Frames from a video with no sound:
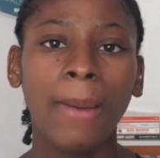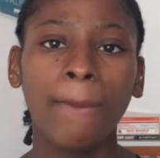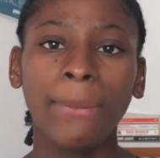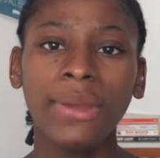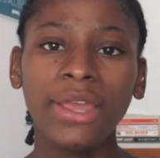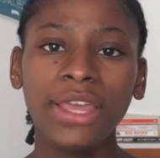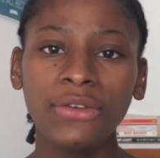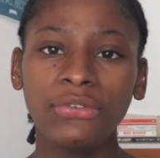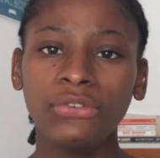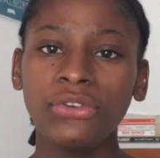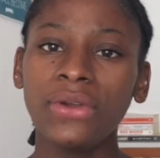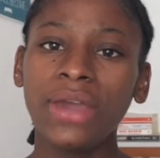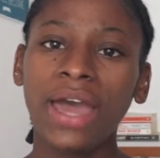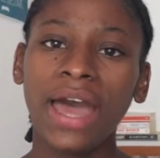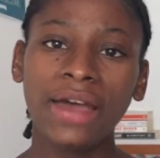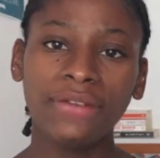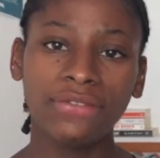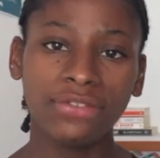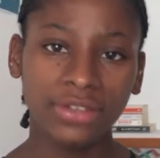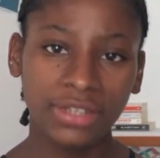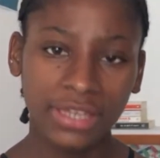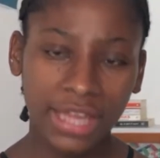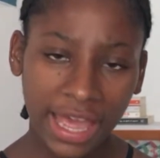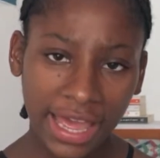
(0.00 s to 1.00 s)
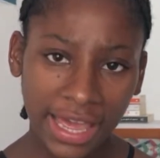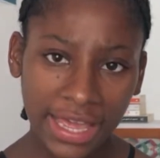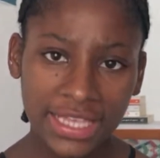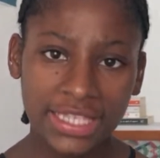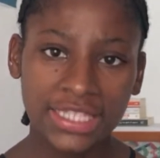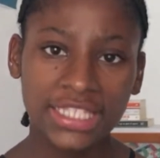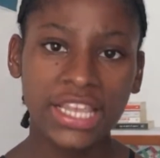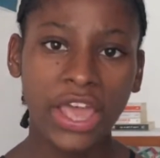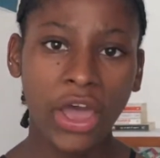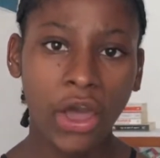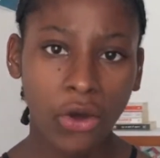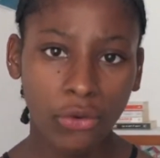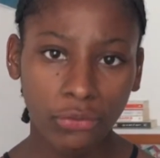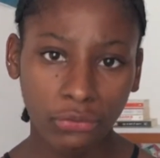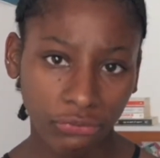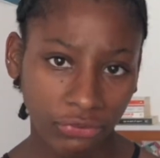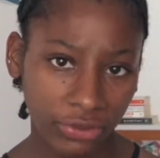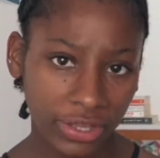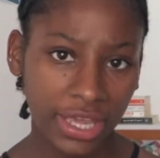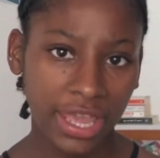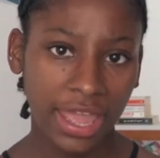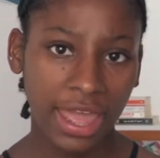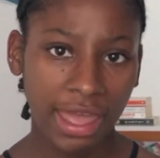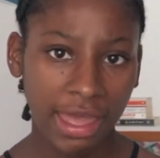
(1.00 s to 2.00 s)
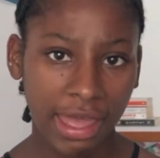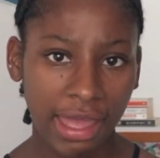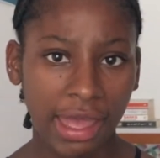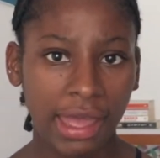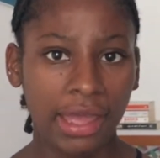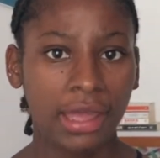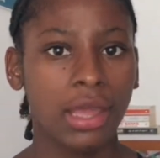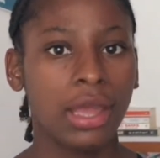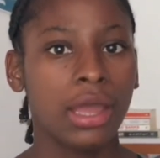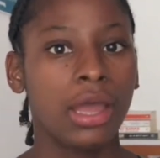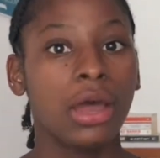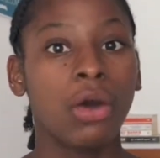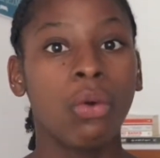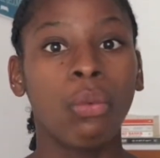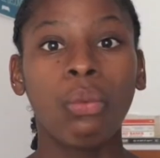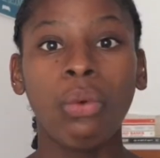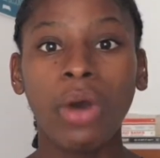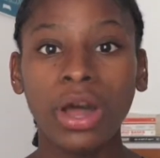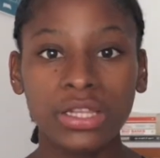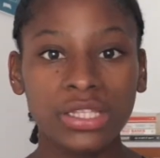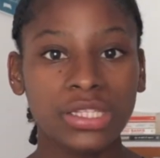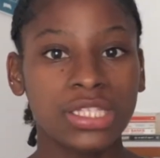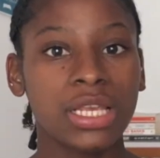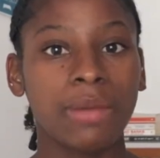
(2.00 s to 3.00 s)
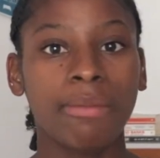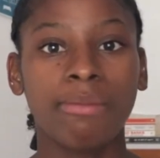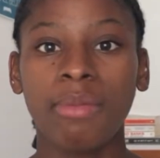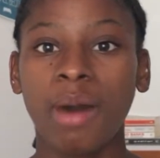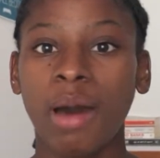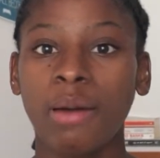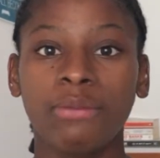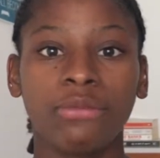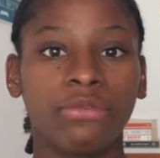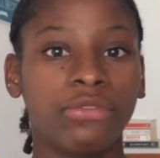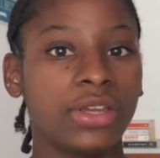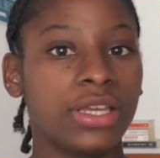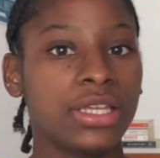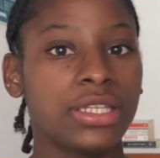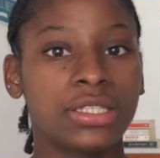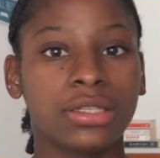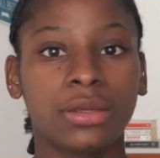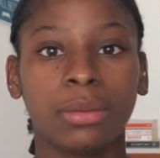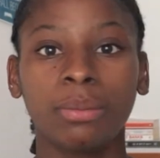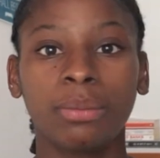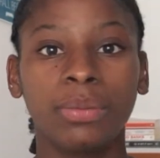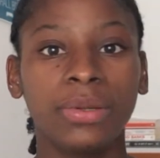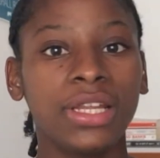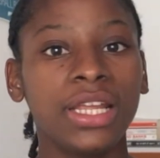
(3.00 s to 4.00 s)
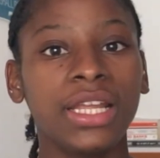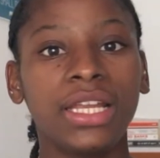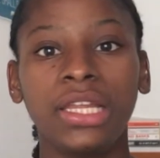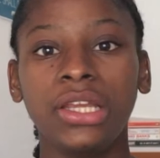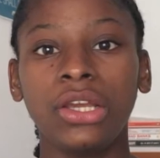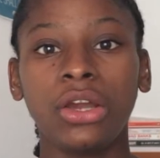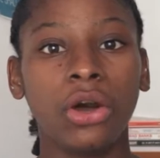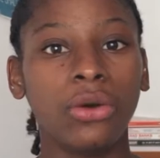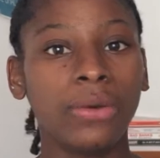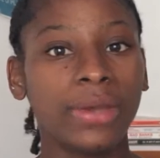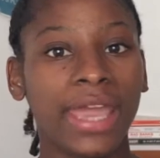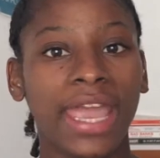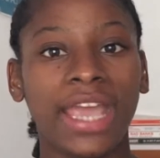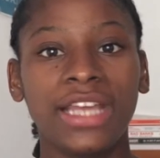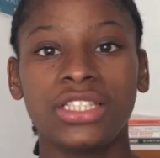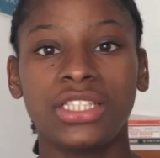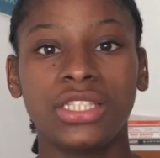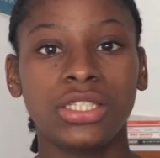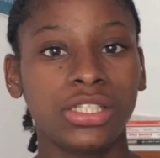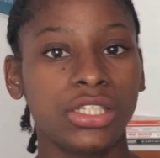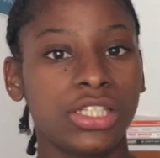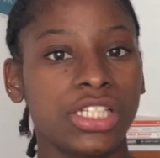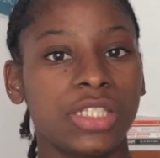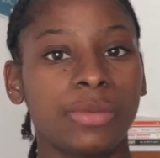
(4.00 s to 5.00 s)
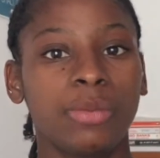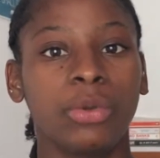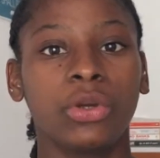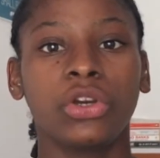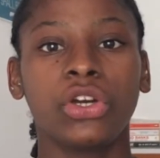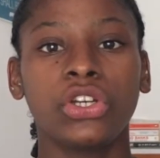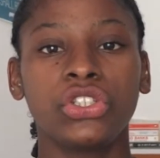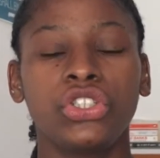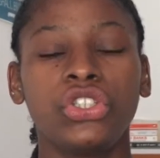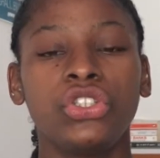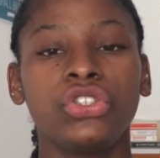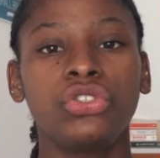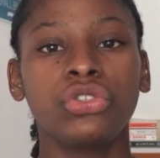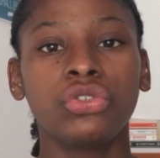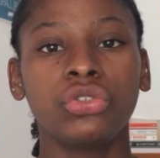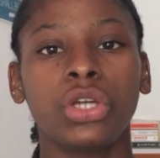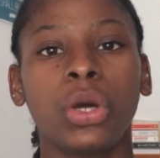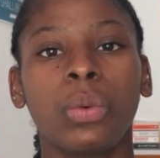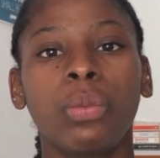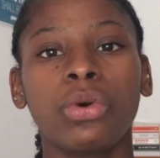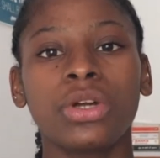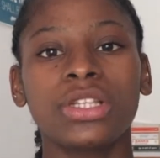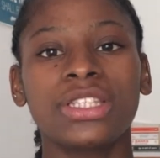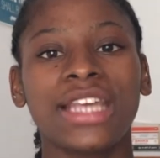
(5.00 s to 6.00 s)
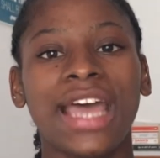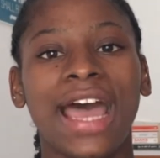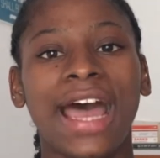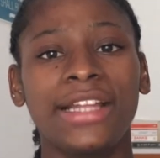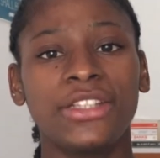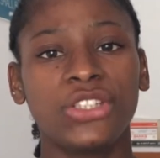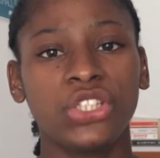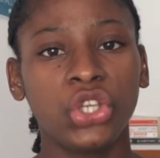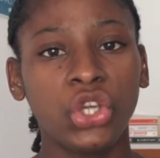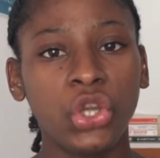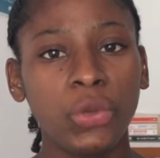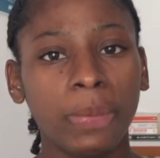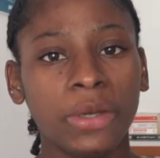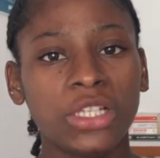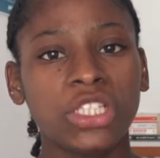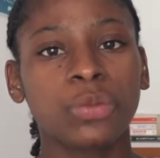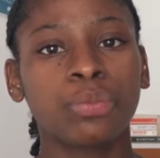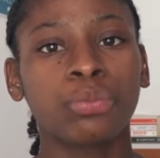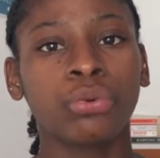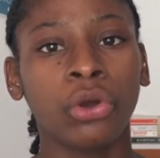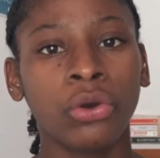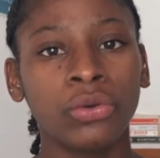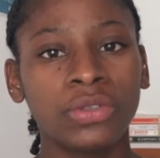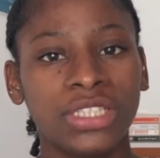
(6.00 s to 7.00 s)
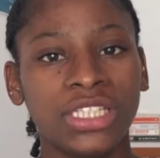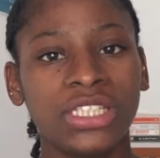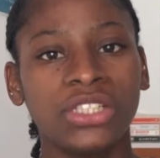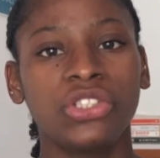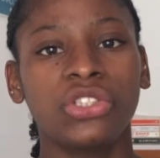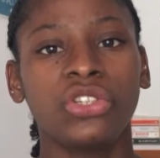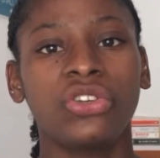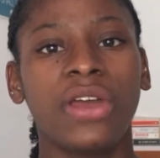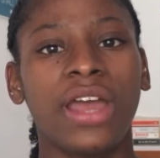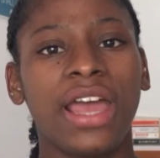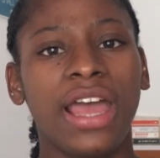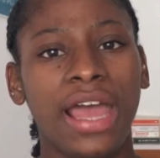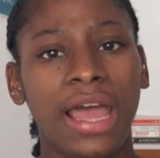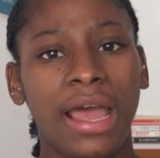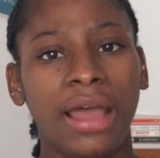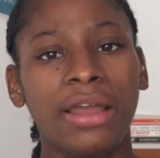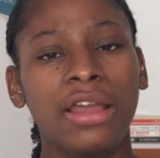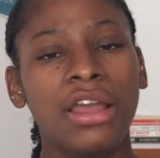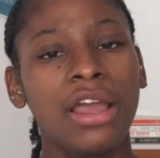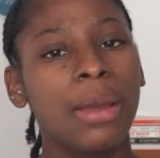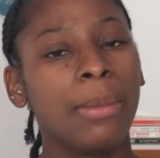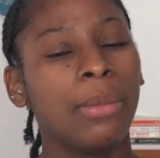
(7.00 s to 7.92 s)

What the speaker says: But if you have nice healthy hair, once a month is completely okay to do this, because you do not want to add too much protein to your hair.